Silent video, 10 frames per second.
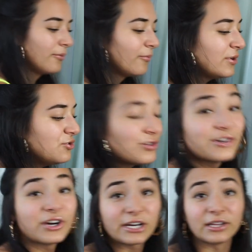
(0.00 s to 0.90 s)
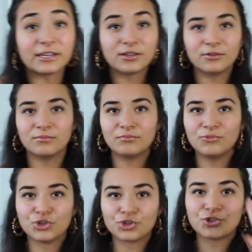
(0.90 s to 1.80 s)
When you straighten your hair, like,
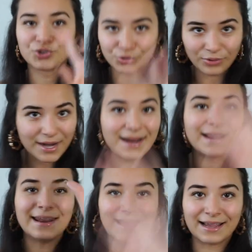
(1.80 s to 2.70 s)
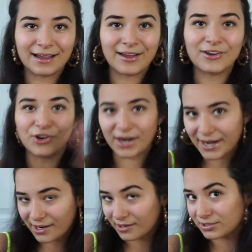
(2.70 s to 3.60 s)
you're straightening your
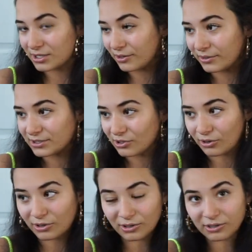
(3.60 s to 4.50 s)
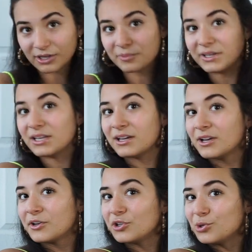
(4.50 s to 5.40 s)
hair. So it's all going to be
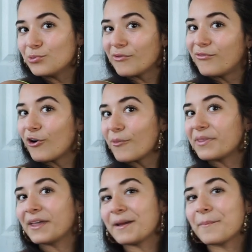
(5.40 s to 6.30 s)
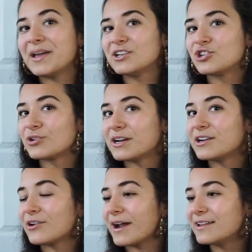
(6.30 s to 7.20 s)
uniform and, like, pin straight.
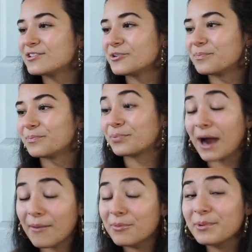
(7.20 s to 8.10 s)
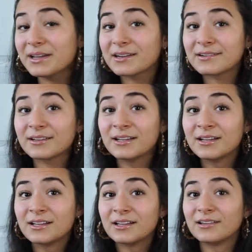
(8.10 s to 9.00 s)
Your ends are probably going to
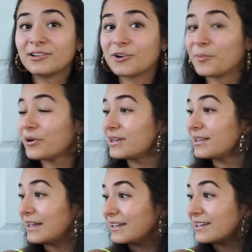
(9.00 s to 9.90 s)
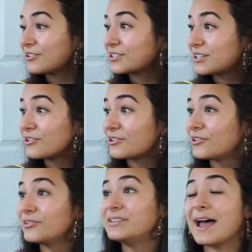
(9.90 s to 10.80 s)
look pretty, like, it looks gonna look a
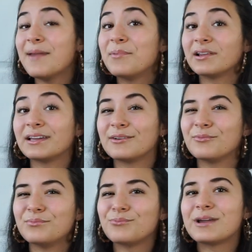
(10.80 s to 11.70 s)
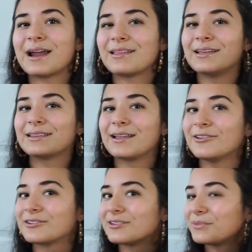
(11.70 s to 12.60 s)
little dead, but like we kind of like that
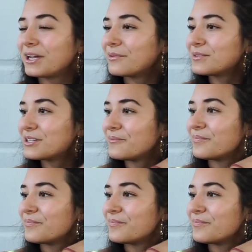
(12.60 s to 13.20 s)
look sometimes.